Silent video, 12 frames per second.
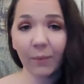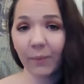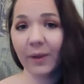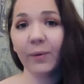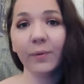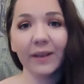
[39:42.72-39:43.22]

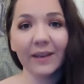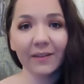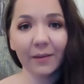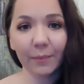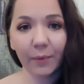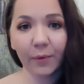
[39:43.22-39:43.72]
We all need
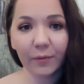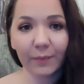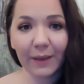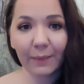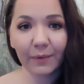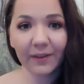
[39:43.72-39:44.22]
support to
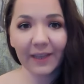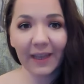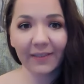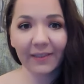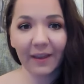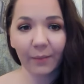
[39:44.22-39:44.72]
be able to
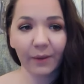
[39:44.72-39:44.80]
get there.